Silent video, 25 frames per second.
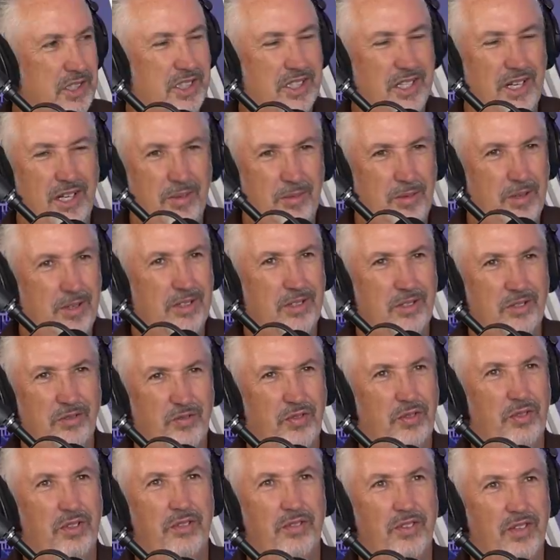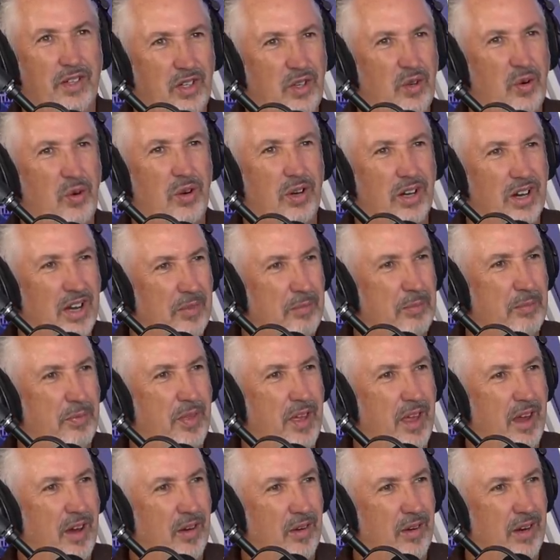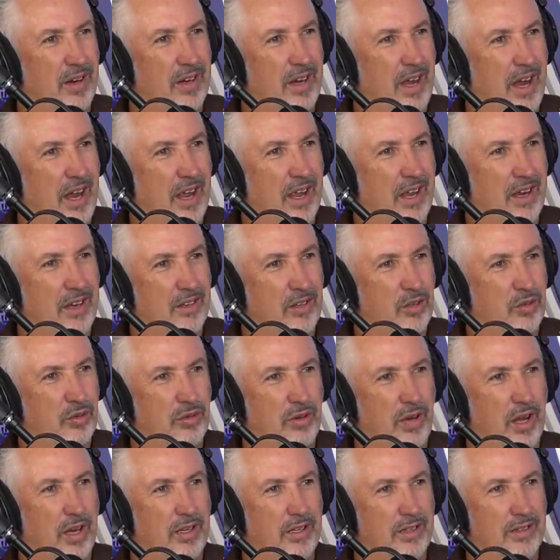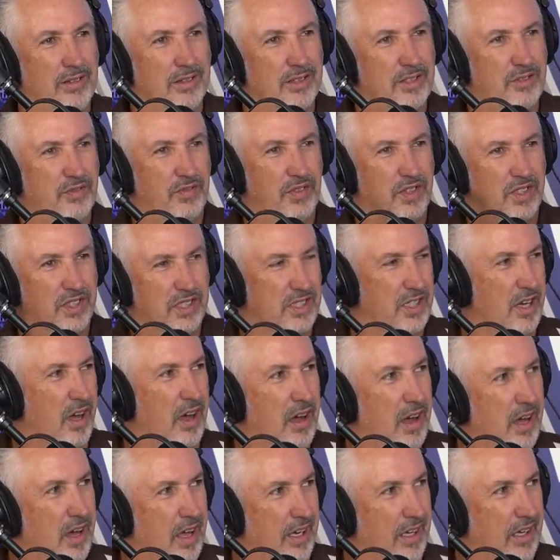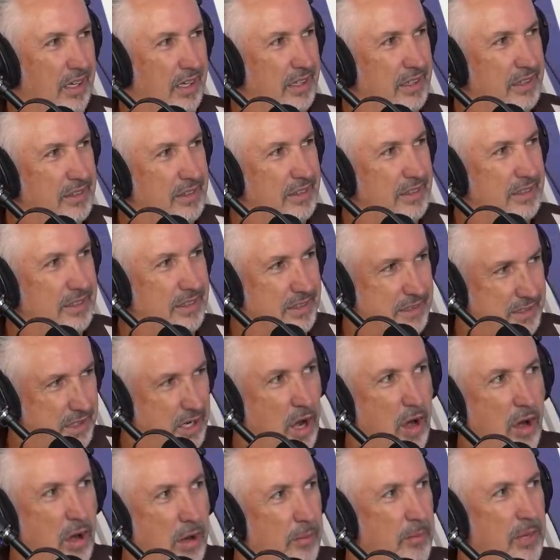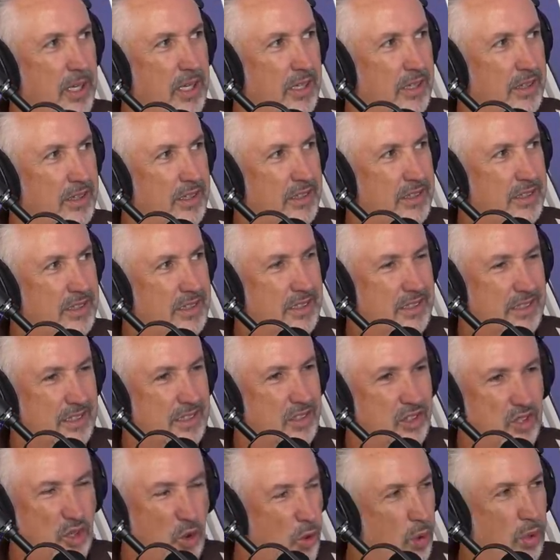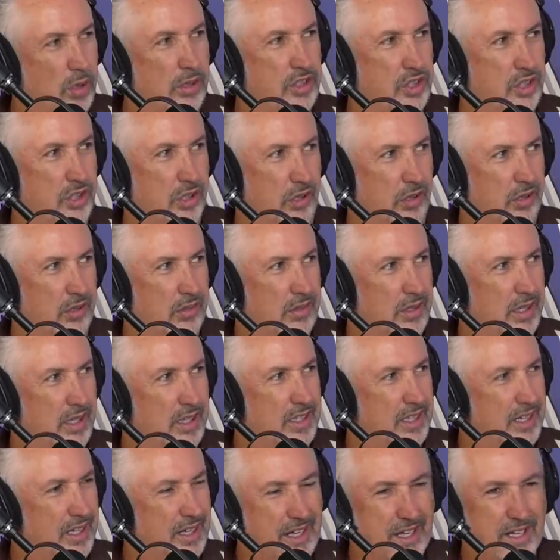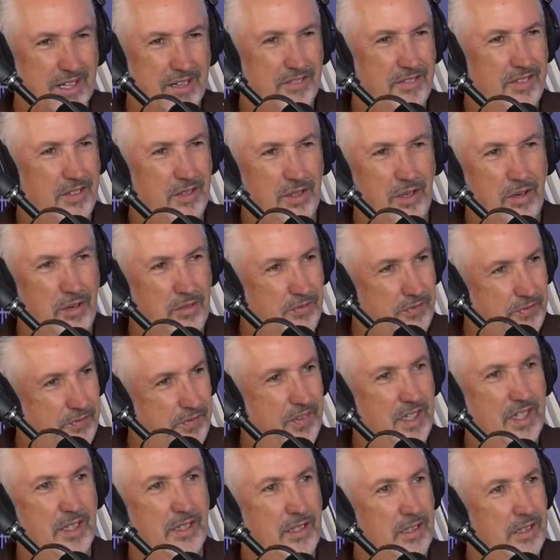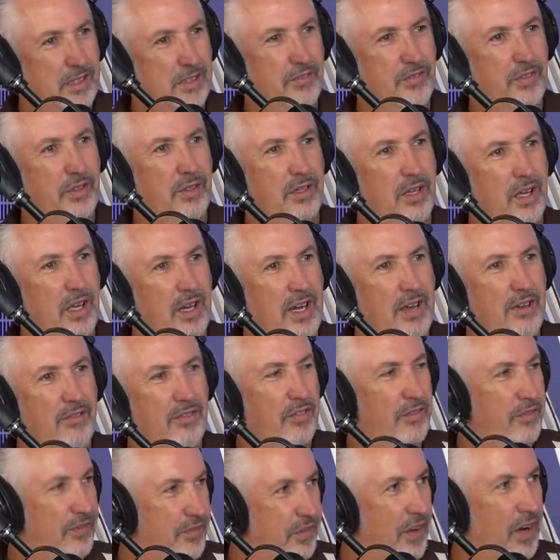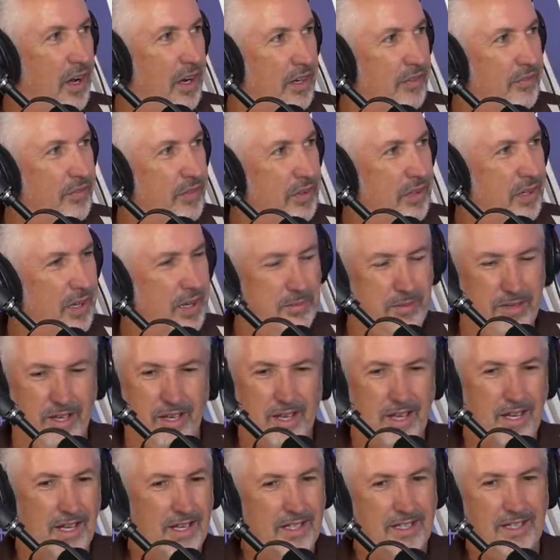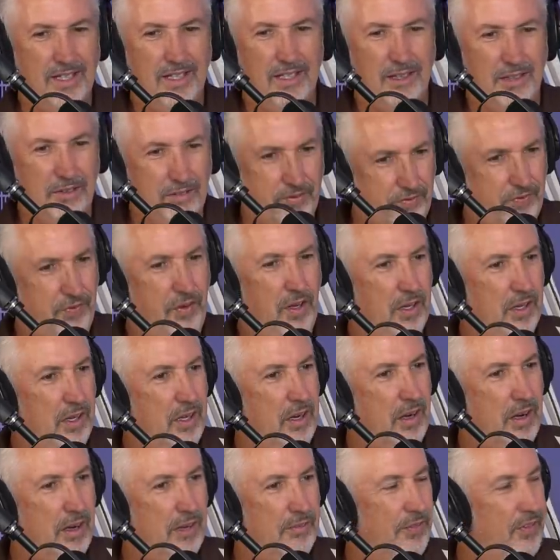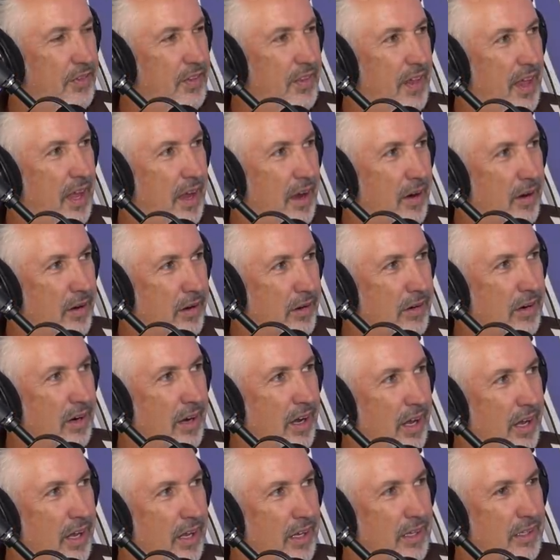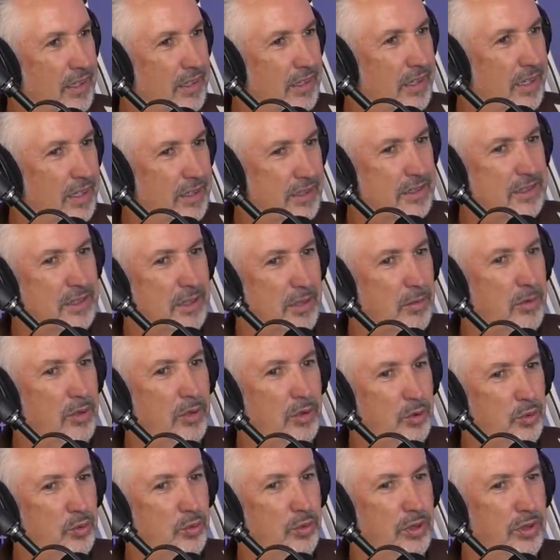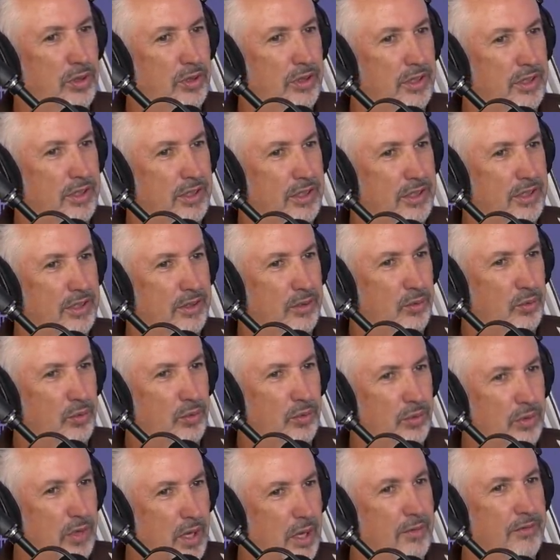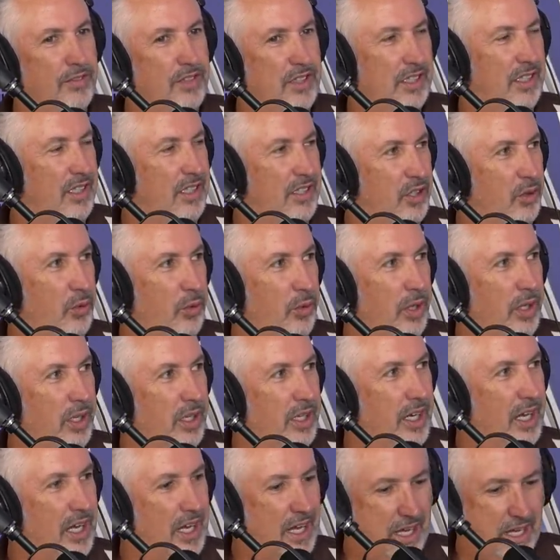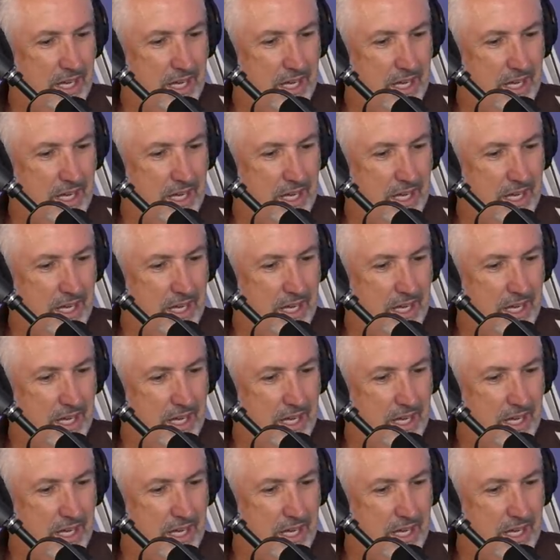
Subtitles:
Shame on you for even going up there and creating this facade. Like, this is comedy. This isn't torture. Like, if you don't feel it, if you're not having fun, if you're not, get the fuck off of there and let someone who really loves it do it.